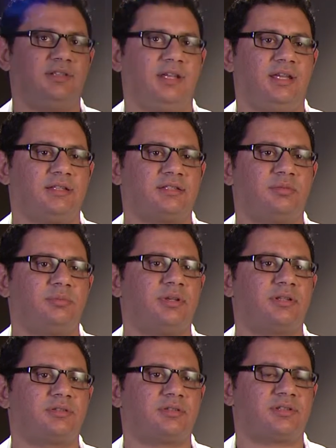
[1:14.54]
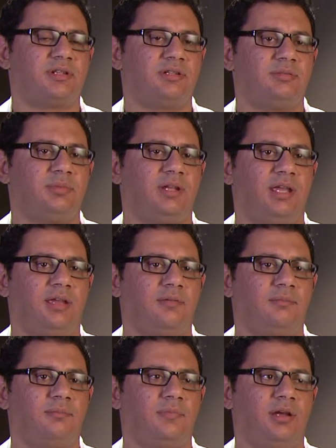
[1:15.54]
taking some pictures and it
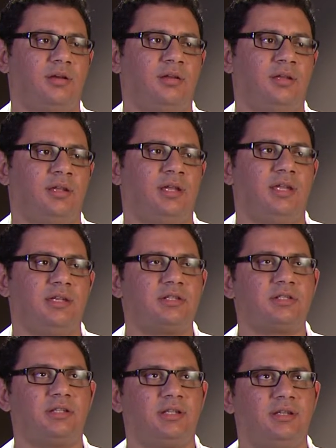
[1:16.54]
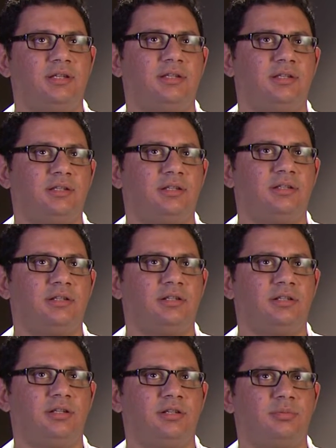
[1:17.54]
became, uh, initially the, the, the
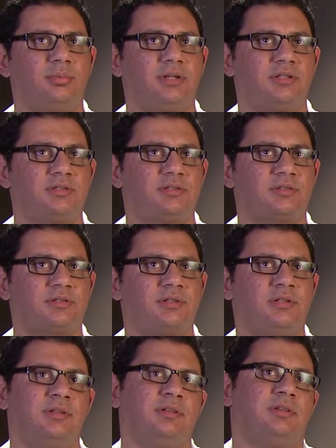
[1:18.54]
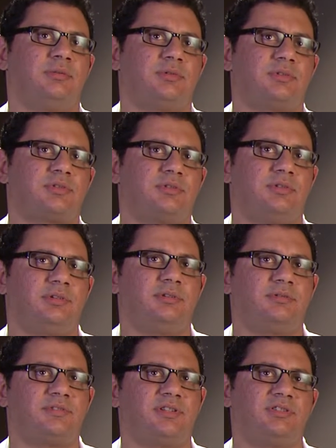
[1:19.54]
earlier pictures were sort
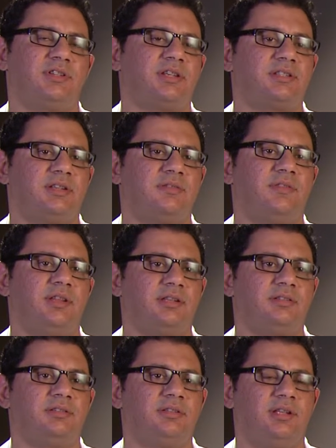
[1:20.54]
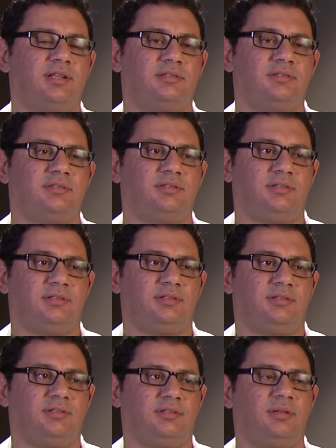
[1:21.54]
of suggestive that, that
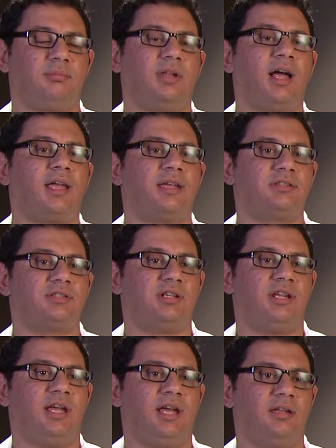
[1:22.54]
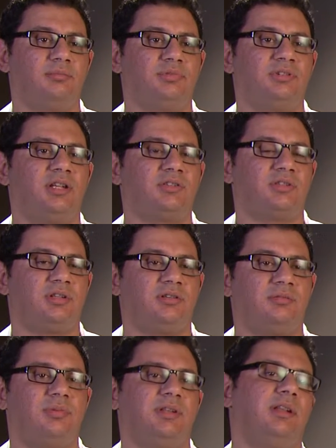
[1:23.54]
the blockage she had potentially
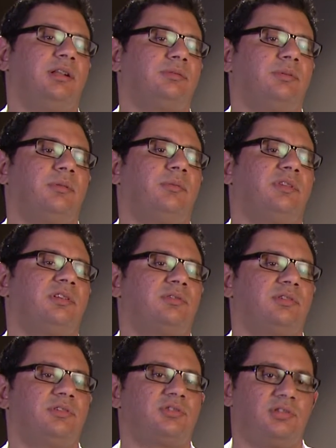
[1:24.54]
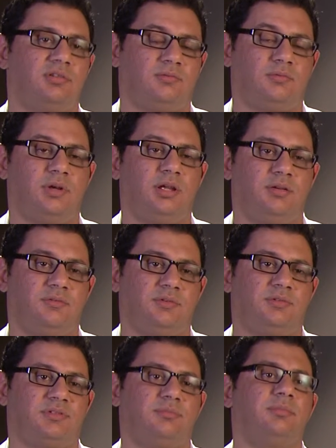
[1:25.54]
could be dealt with with the traditional way of
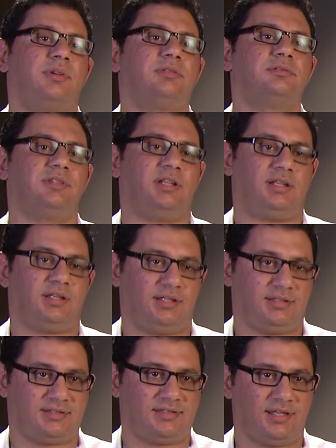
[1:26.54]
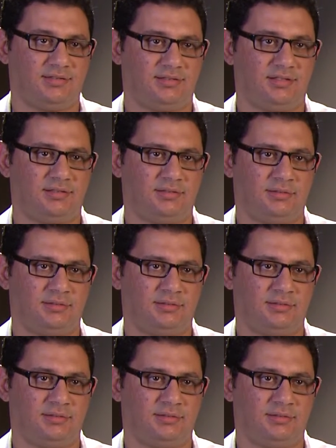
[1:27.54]
using ballooning and stenting.